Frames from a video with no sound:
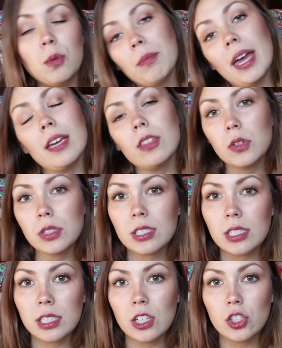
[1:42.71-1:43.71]
You make those
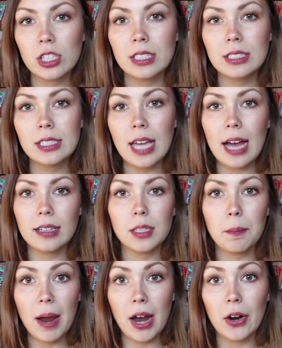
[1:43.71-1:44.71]
decisions as
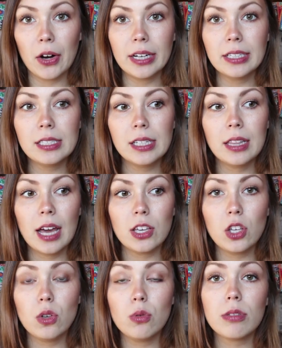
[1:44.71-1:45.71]
a parent that
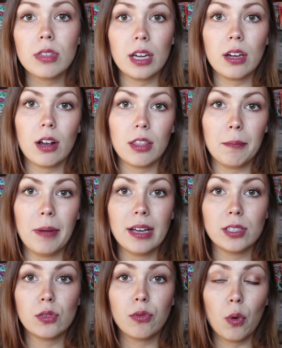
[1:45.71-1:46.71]
you think are the
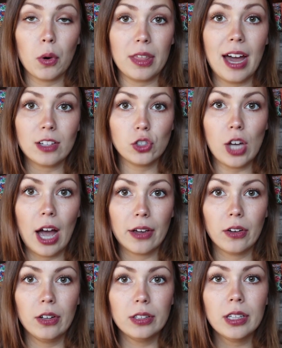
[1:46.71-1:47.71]
best for that
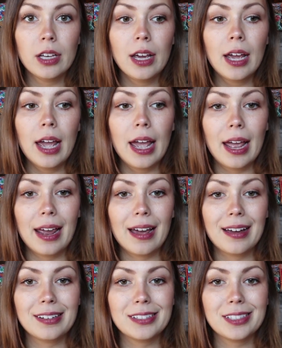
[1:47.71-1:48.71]
child.
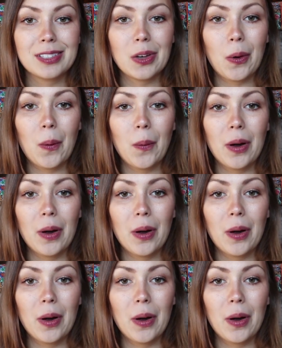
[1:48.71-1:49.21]
And so,